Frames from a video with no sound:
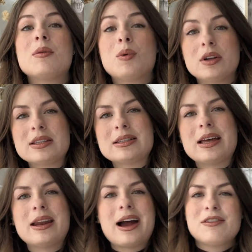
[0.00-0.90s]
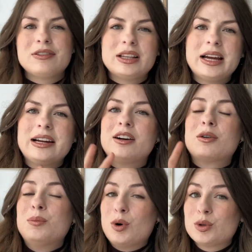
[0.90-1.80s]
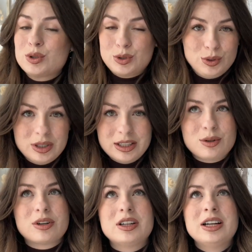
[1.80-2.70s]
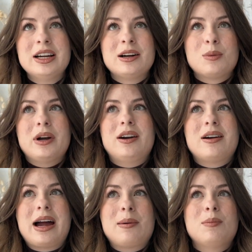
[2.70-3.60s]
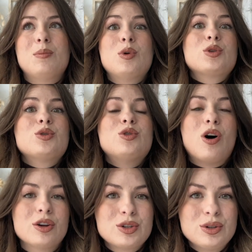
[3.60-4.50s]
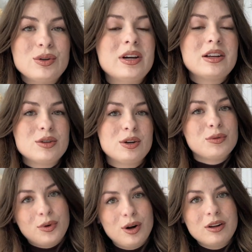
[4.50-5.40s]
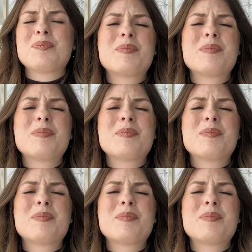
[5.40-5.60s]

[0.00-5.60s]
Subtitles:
ones that I feel like are most suited or where I'm most drawn to doing fall.